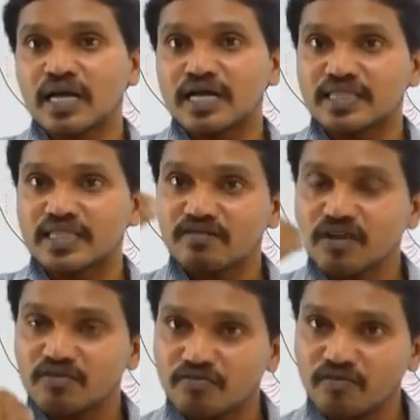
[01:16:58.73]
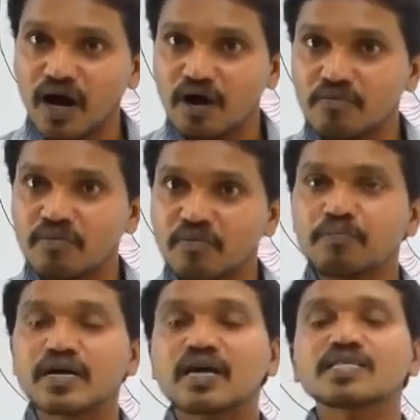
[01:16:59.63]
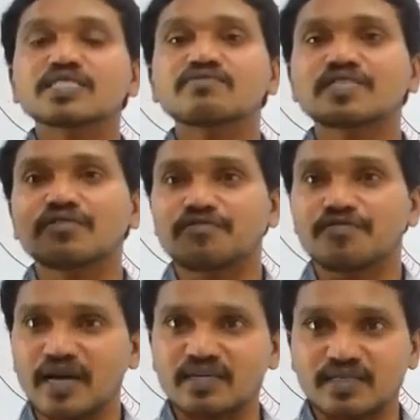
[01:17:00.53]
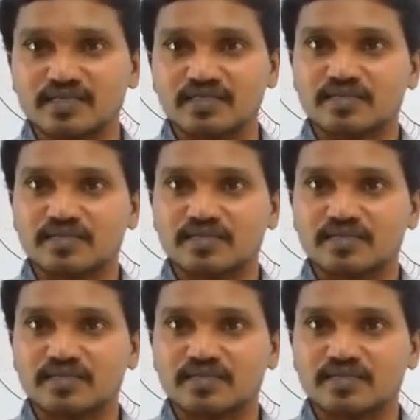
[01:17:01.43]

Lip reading: They will form because of some factors.